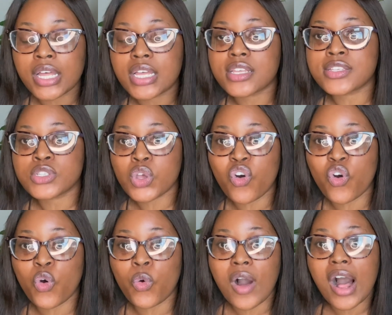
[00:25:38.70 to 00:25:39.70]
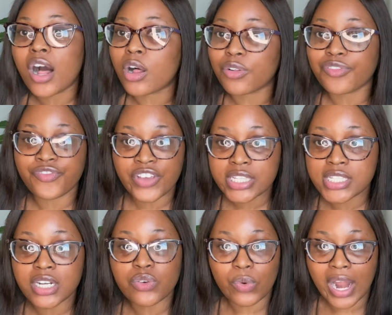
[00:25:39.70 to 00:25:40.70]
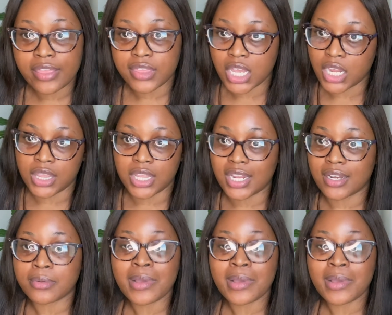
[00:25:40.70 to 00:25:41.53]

so I'll fix it right there and then.